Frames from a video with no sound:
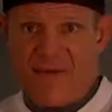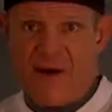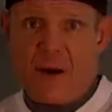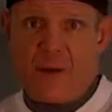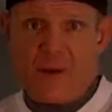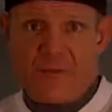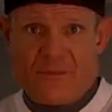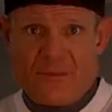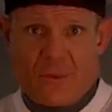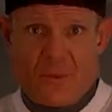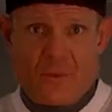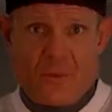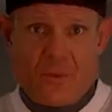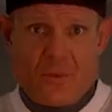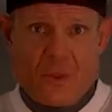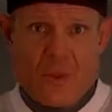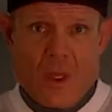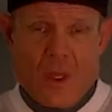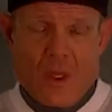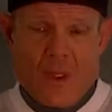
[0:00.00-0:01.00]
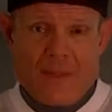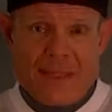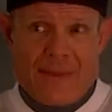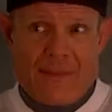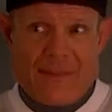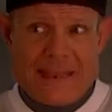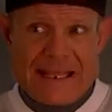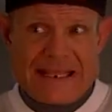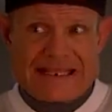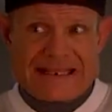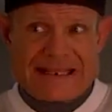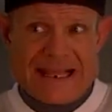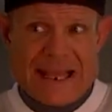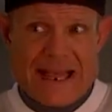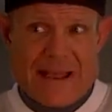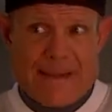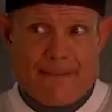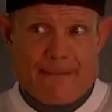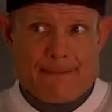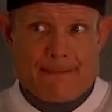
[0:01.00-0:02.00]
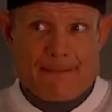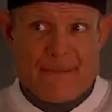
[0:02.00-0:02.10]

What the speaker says: fountain of youth, that means that